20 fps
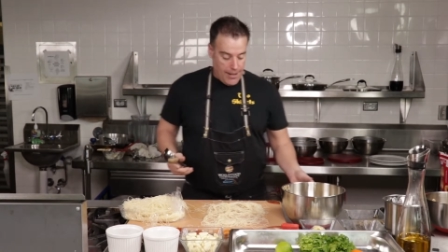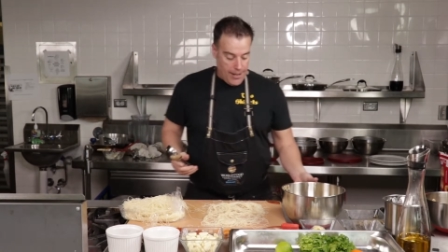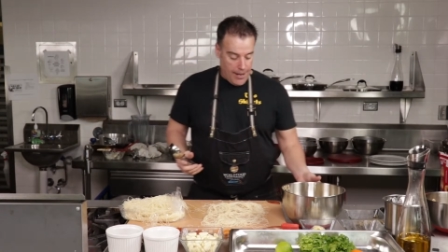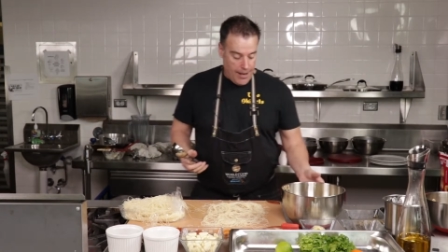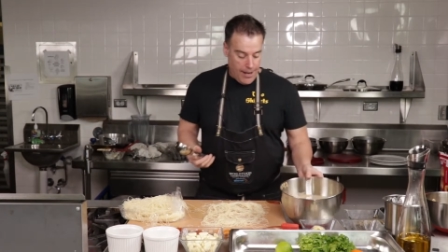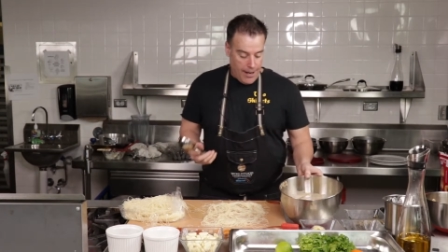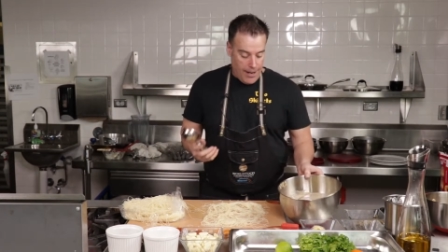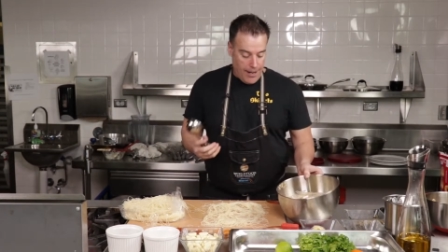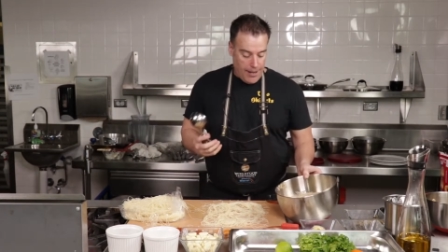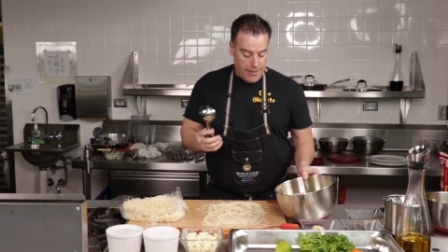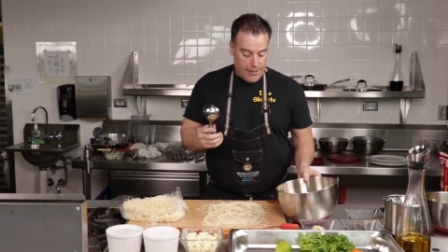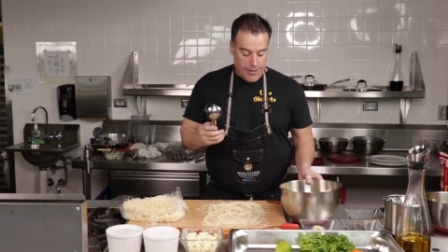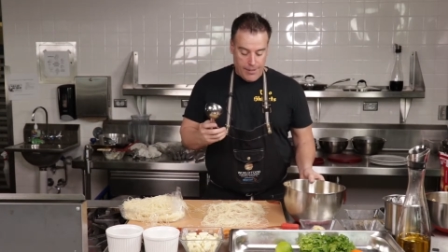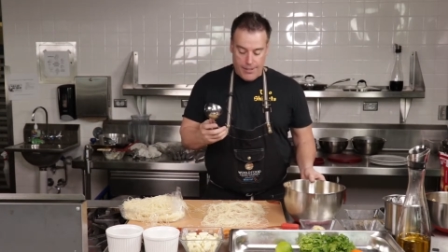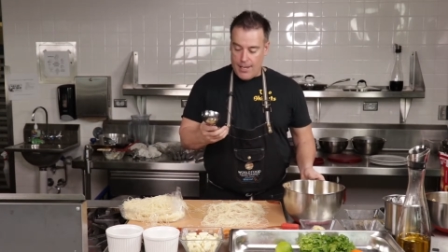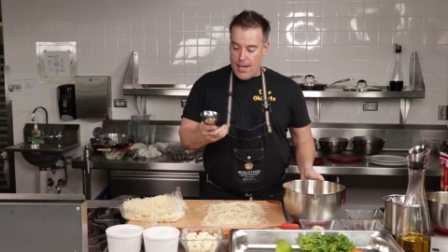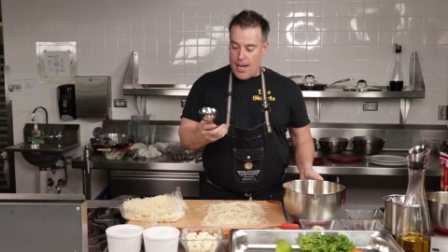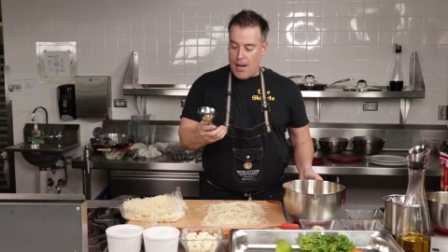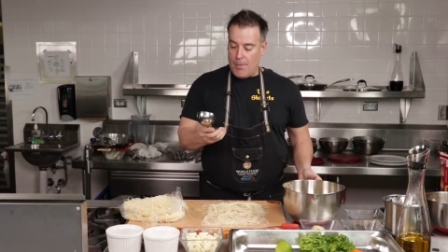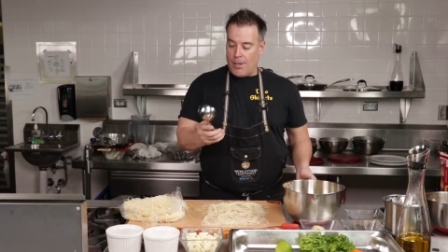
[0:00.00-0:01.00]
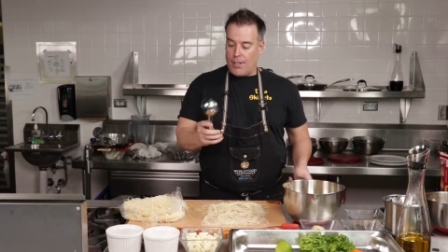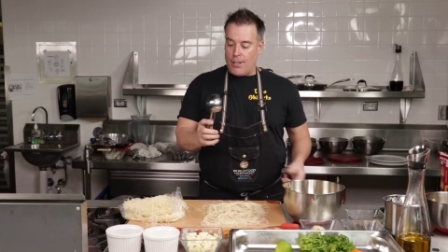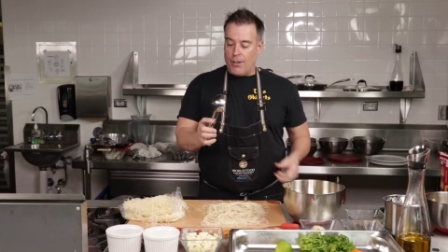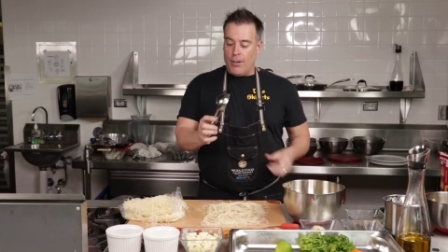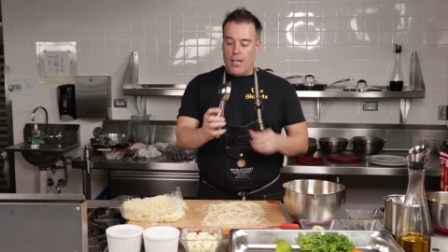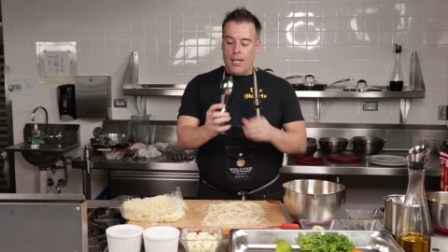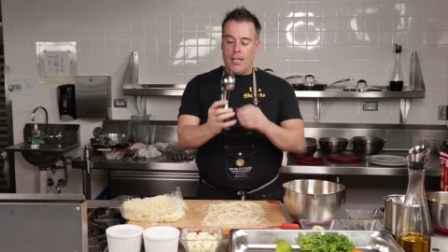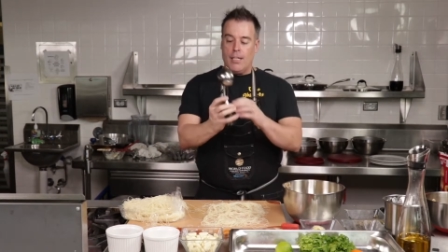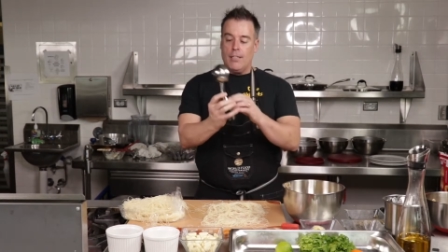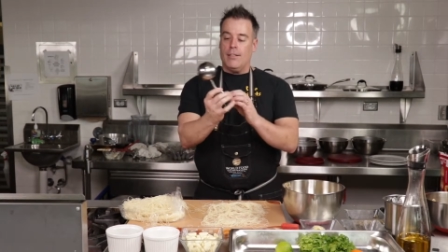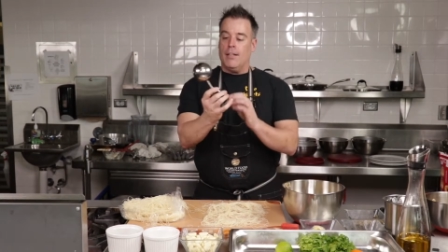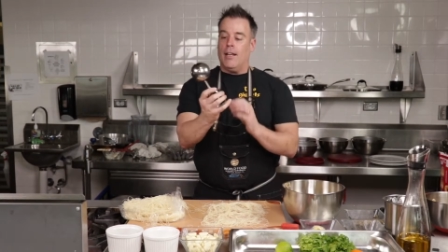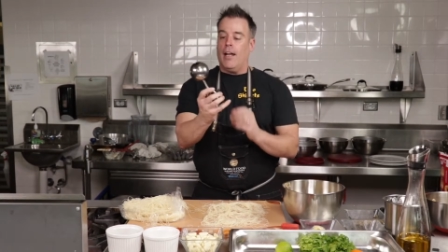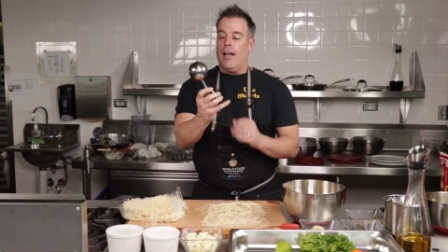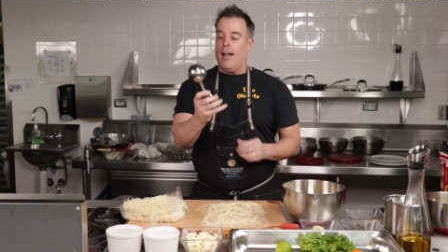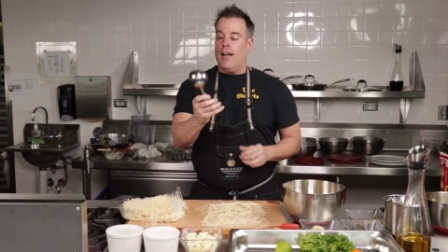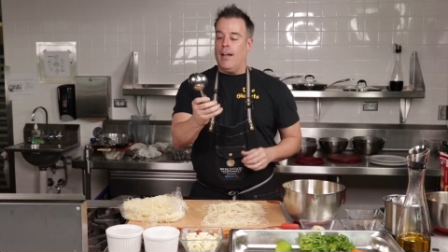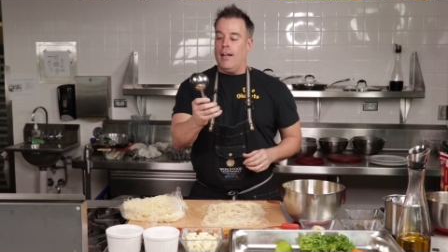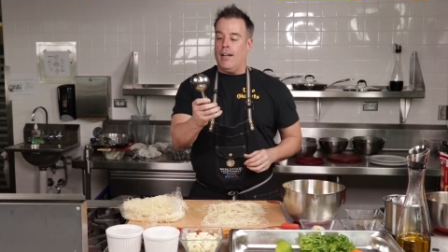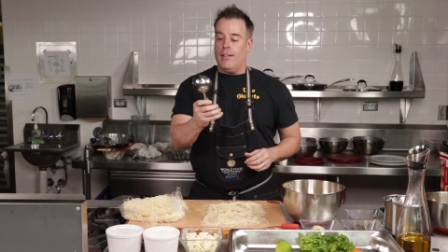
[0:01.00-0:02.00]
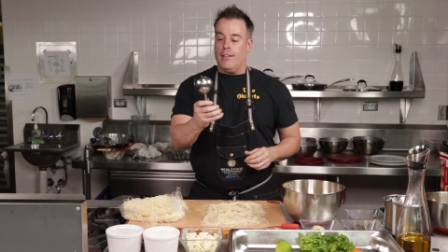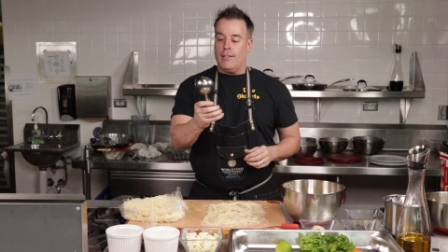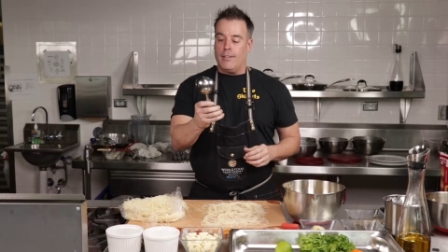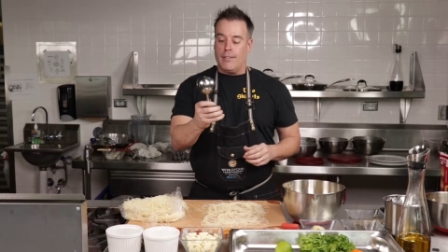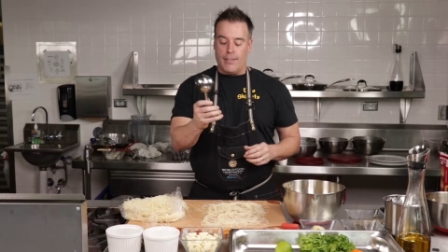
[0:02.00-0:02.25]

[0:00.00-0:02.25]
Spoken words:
And I'm gonna go ahead and